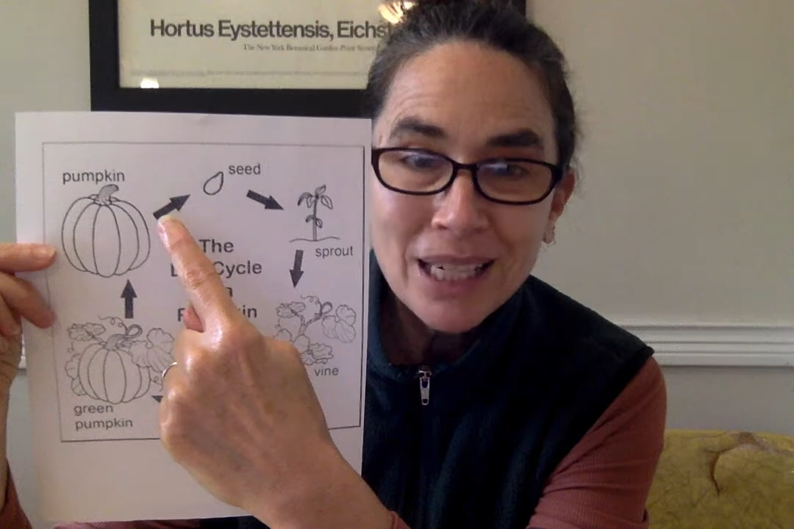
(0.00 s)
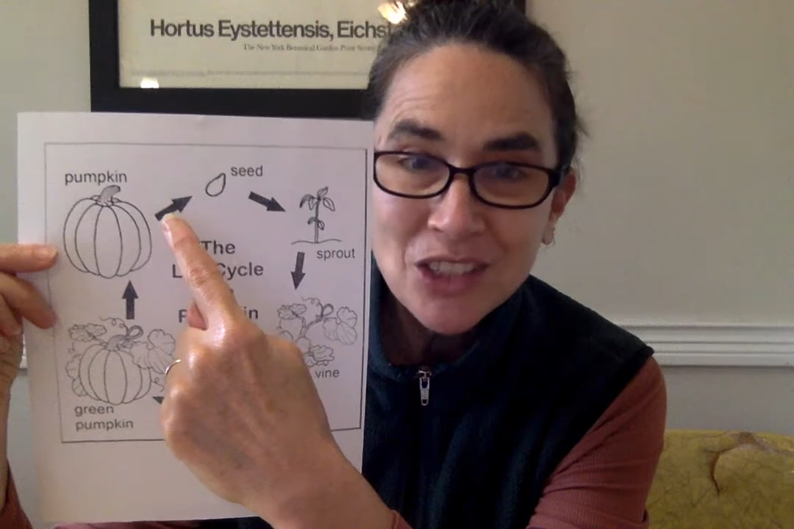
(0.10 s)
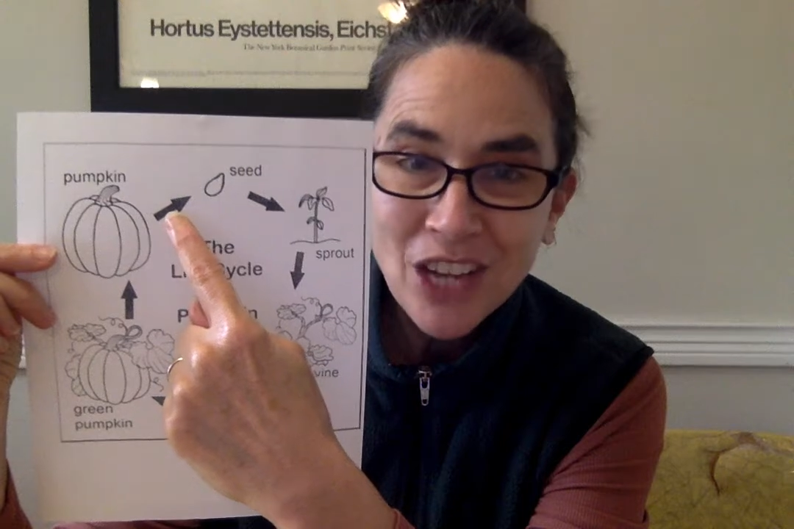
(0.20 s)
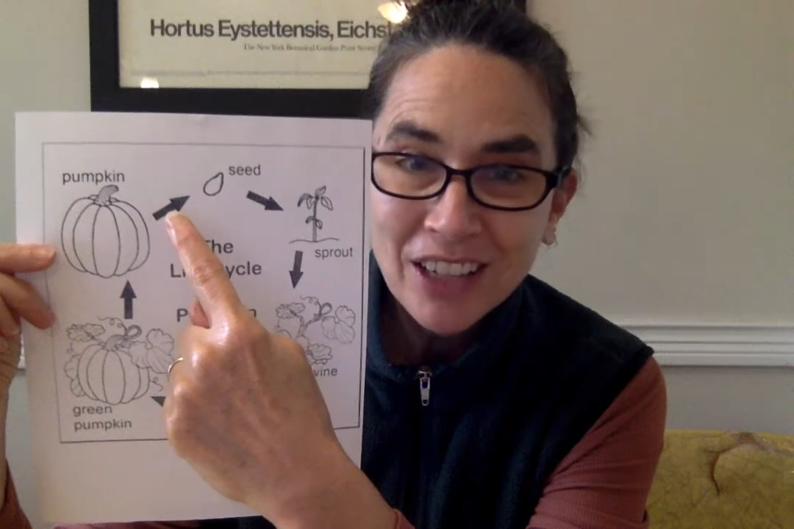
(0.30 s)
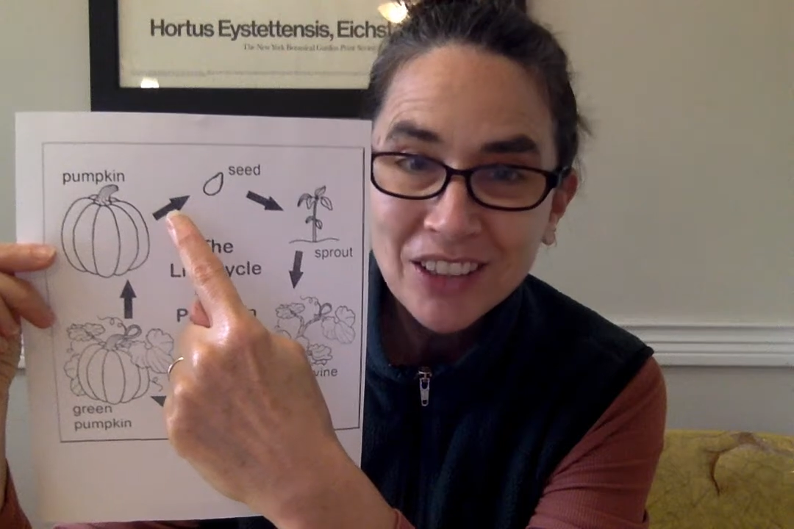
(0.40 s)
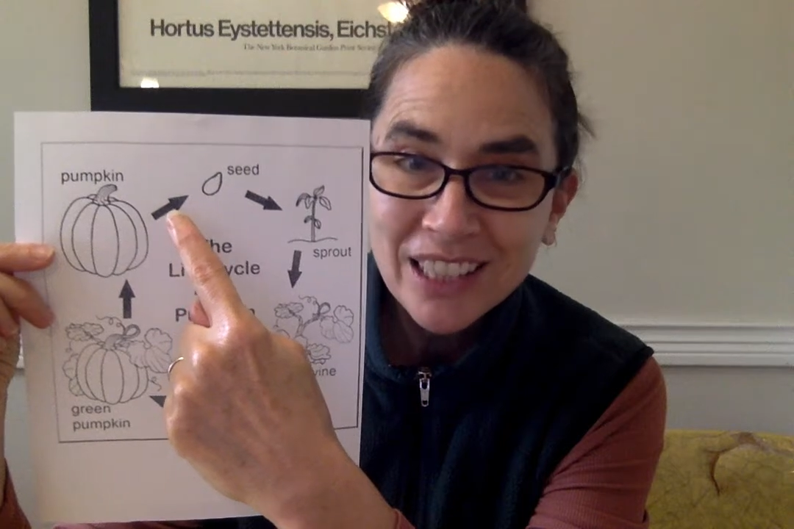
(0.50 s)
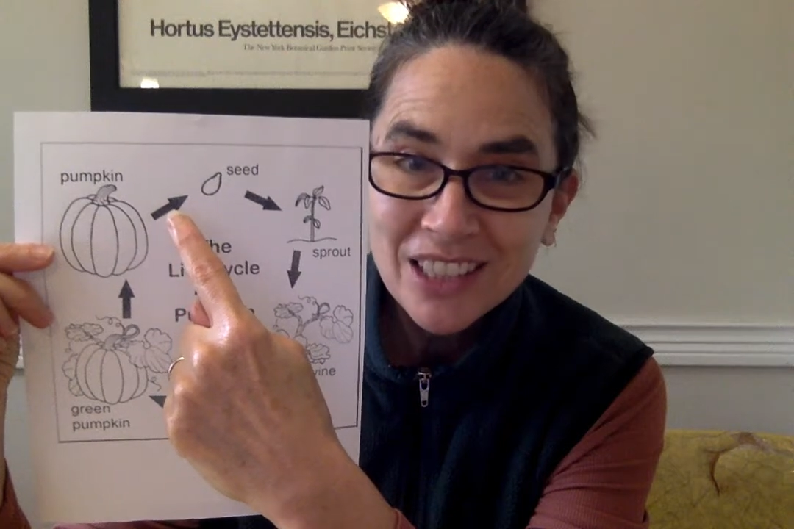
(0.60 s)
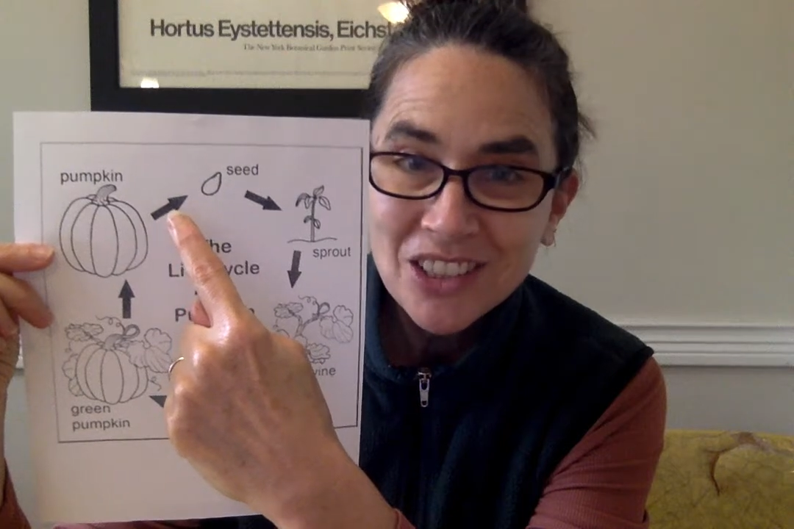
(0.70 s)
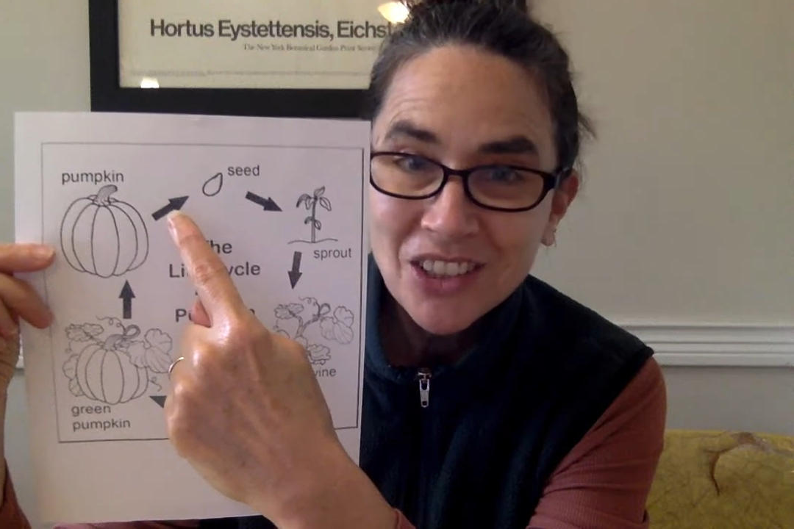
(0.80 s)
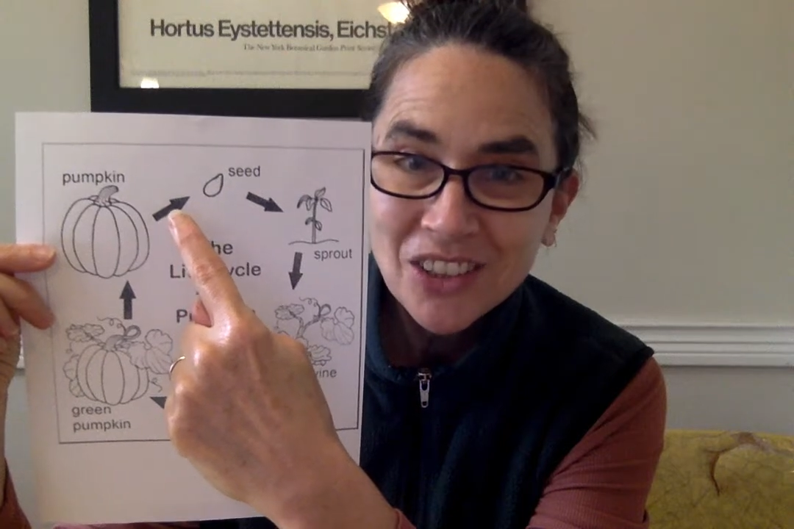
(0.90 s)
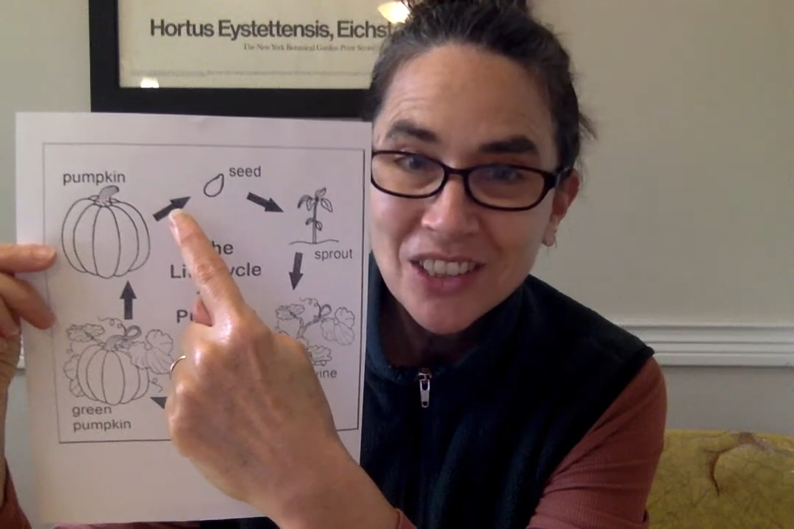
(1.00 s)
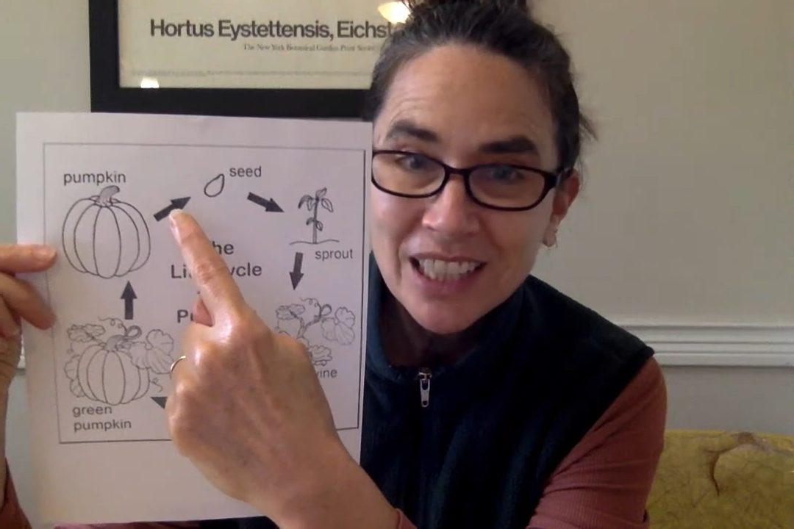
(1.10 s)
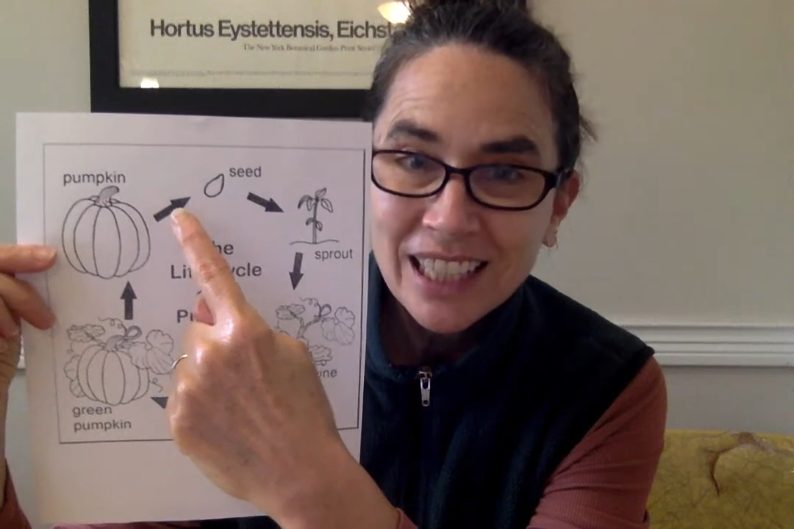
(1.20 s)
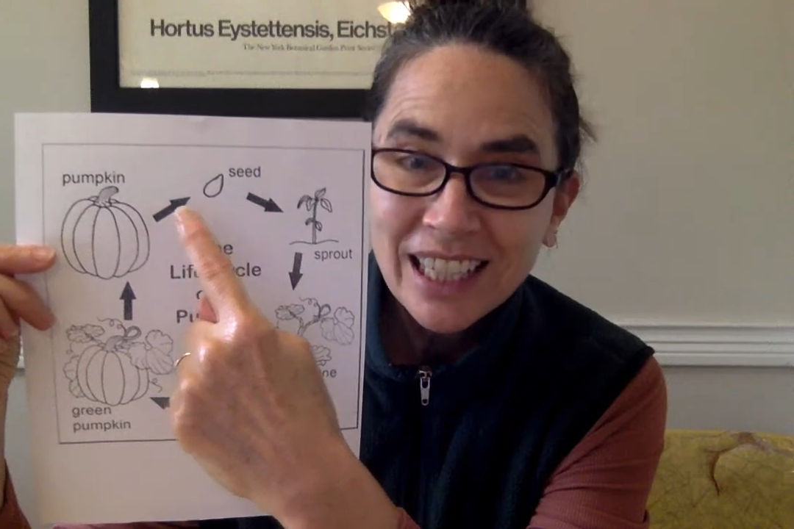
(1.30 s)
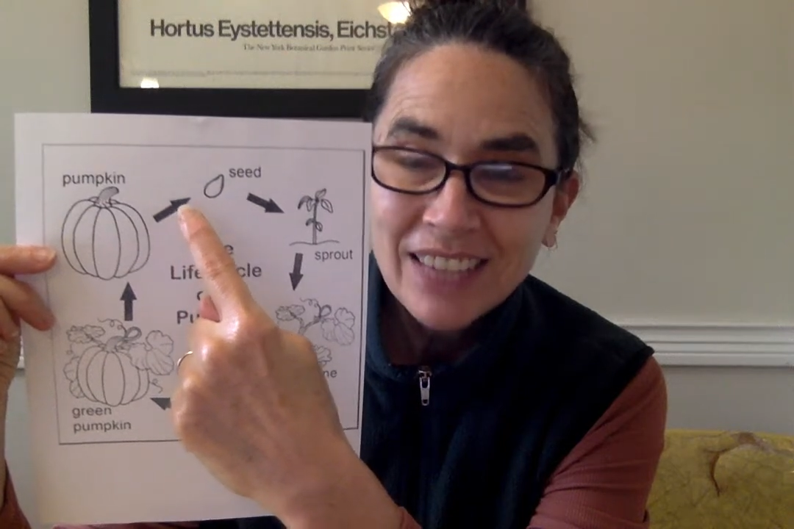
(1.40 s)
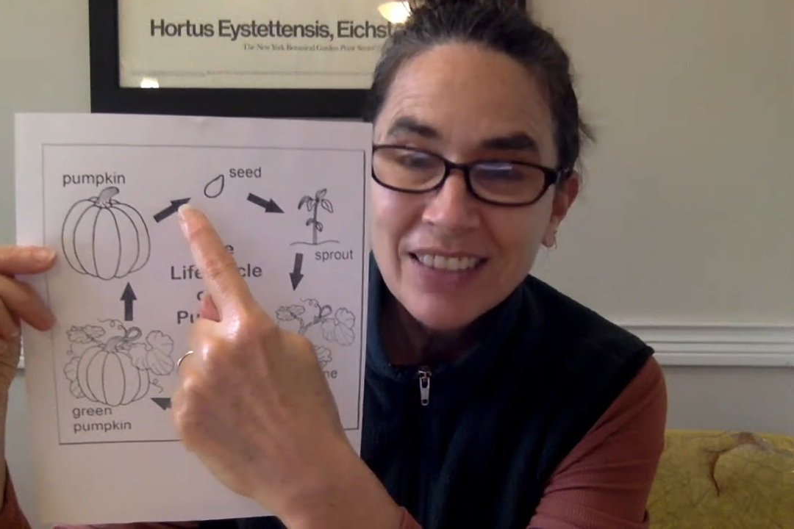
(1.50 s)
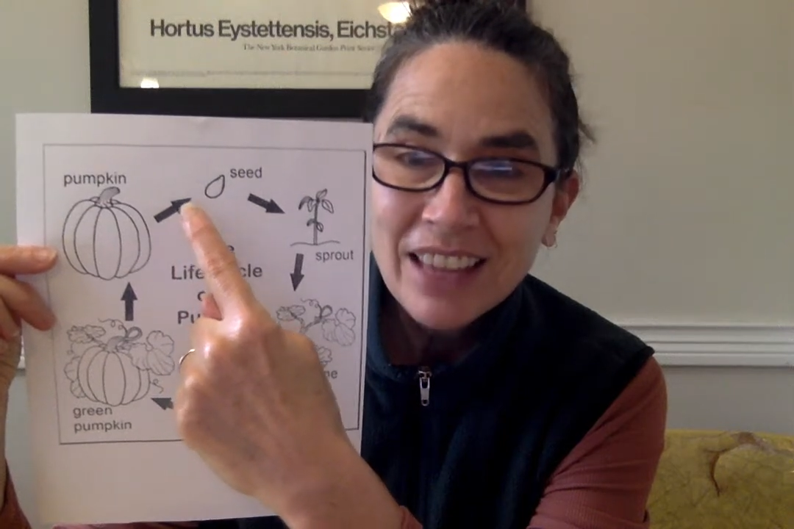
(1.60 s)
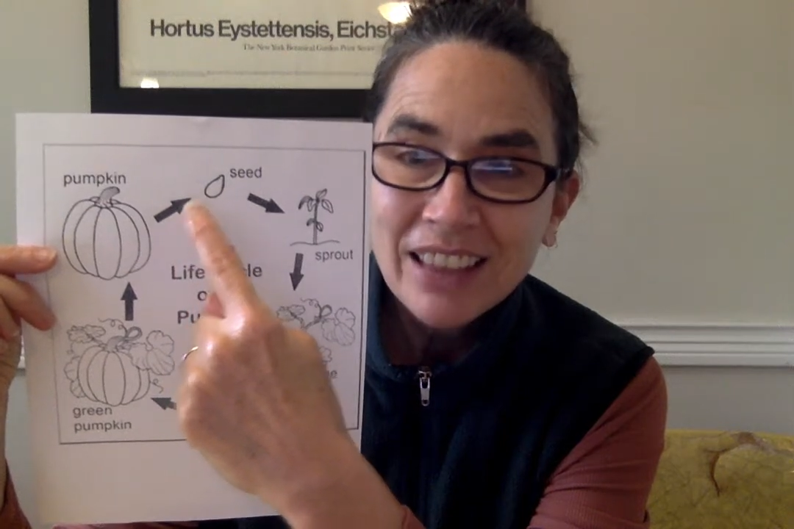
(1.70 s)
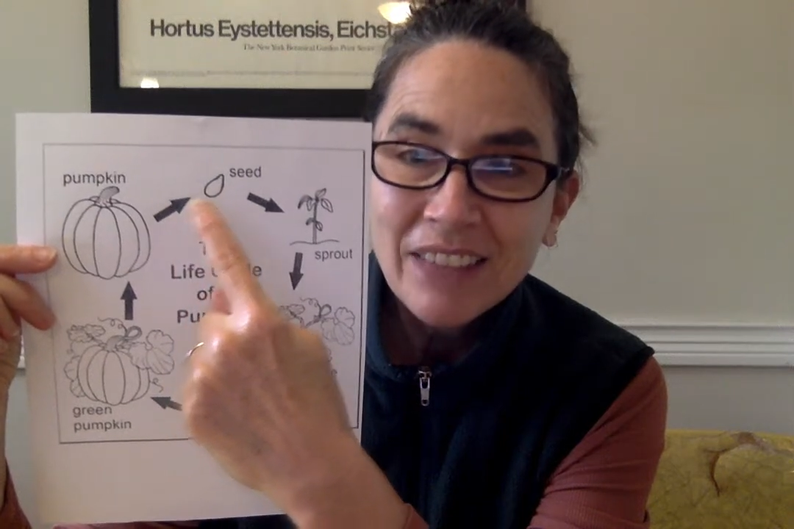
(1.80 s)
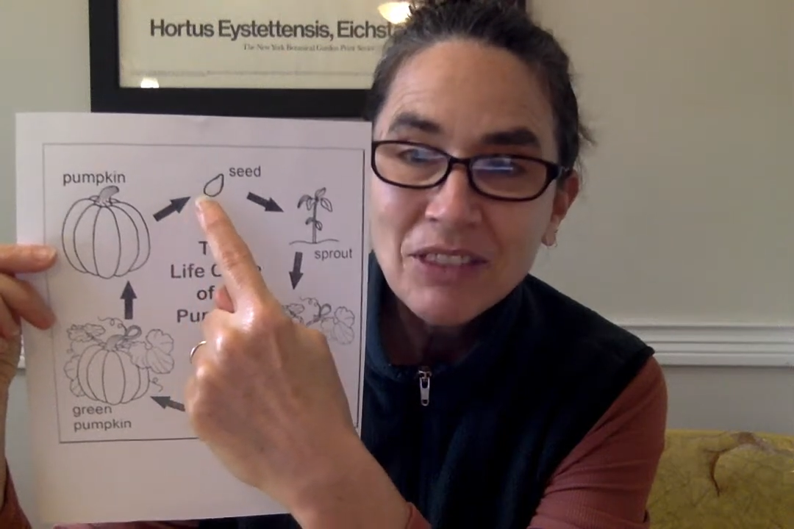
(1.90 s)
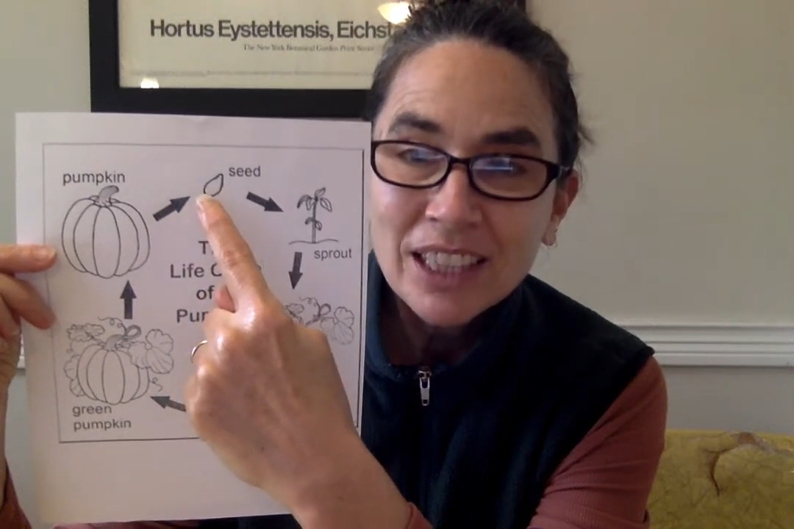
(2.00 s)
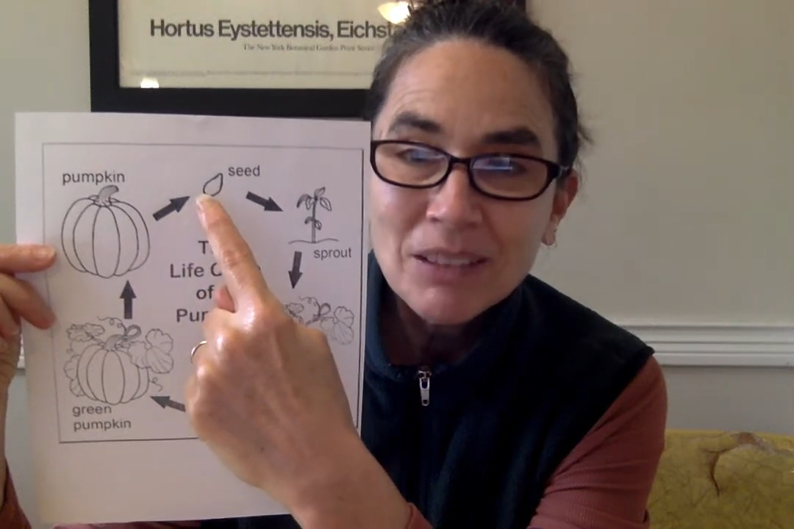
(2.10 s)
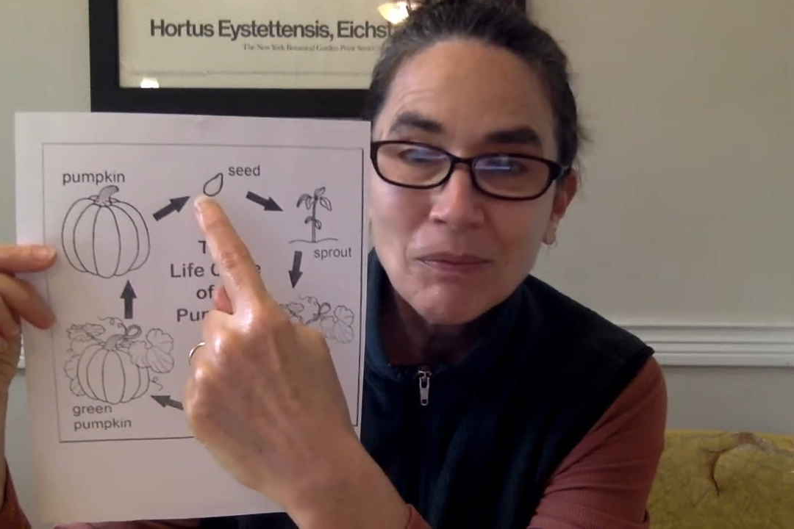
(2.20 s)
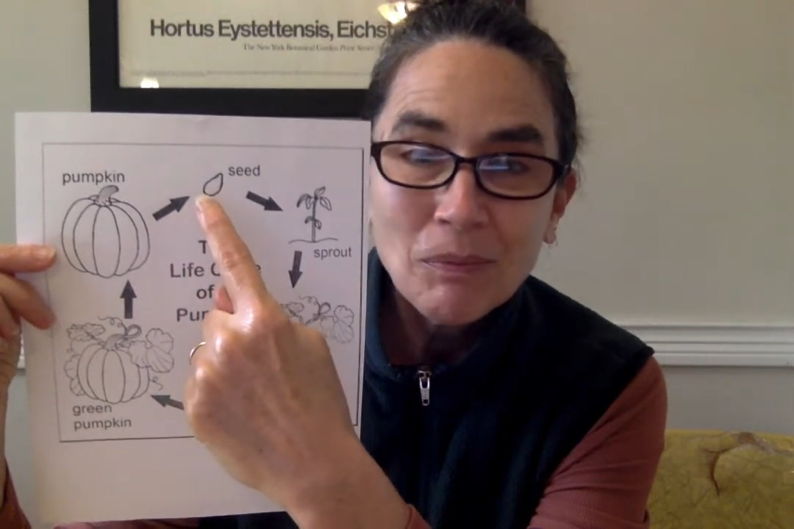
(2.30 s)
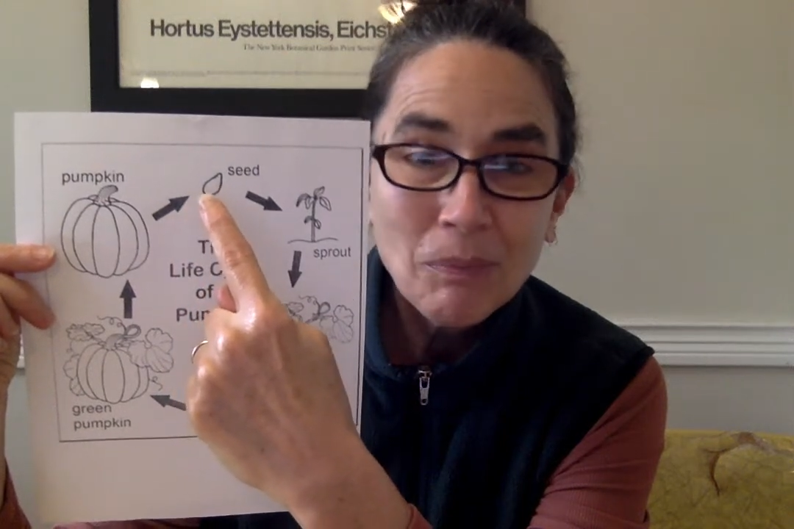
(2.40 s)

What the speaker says: a jack-o'-lantern and then left the